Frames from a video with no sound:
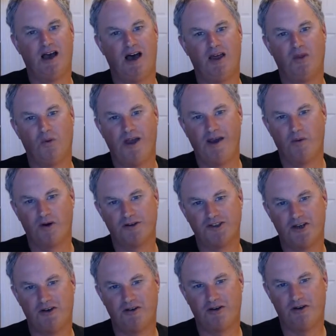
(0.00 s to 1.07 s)
The way it
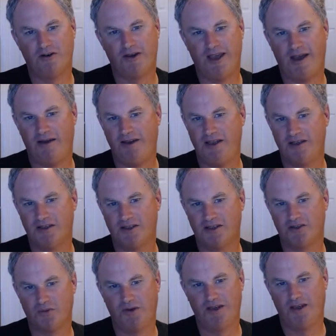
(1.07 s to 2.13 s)
works here in Kern County
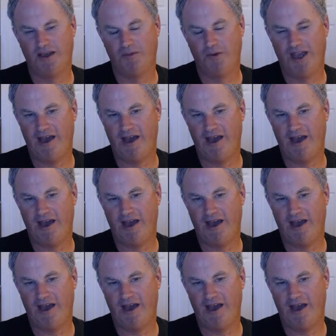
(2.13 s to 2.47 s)
is we